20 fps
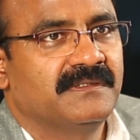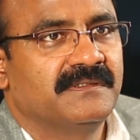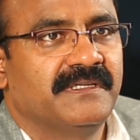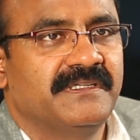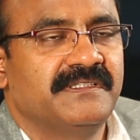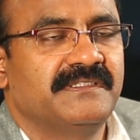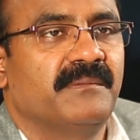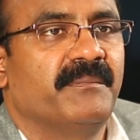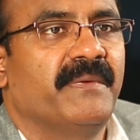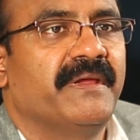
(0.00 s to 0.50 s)

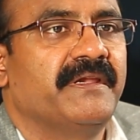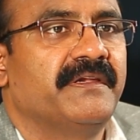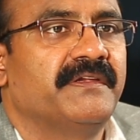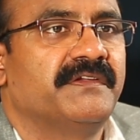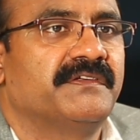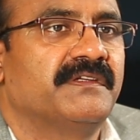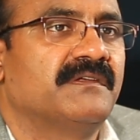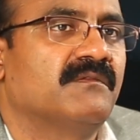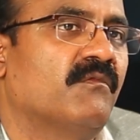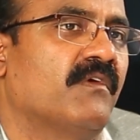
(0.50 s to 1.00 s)
That is the main
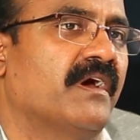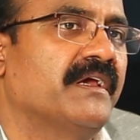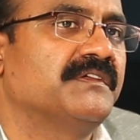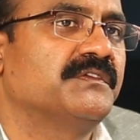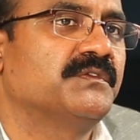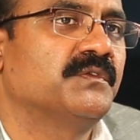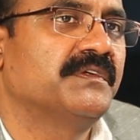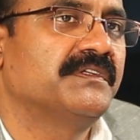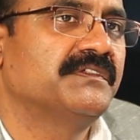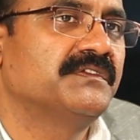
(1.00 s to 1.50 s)
reason why
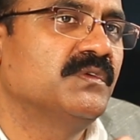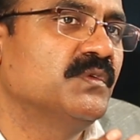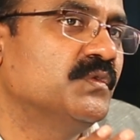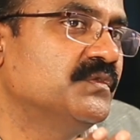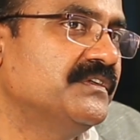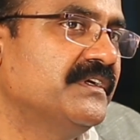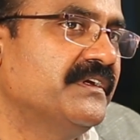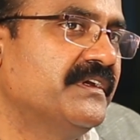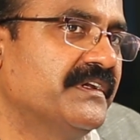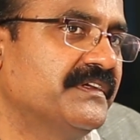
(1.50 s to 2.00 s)
students
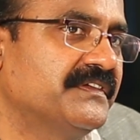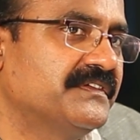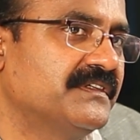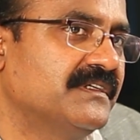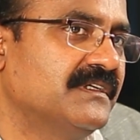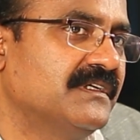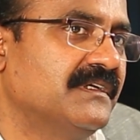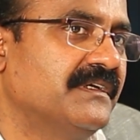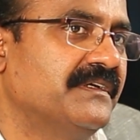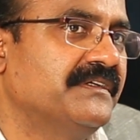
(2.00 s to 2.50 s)
lose interest
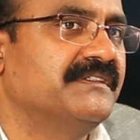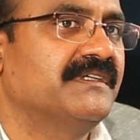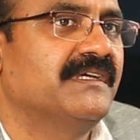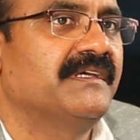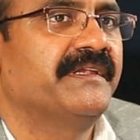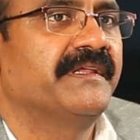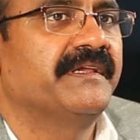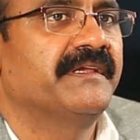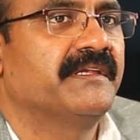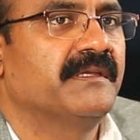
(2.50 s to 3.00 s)

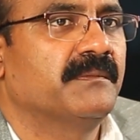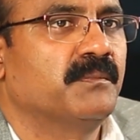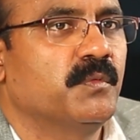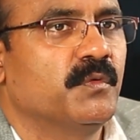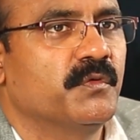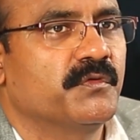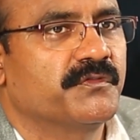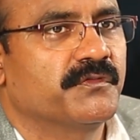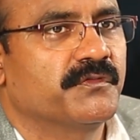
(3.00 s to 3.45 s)
resulting in a poor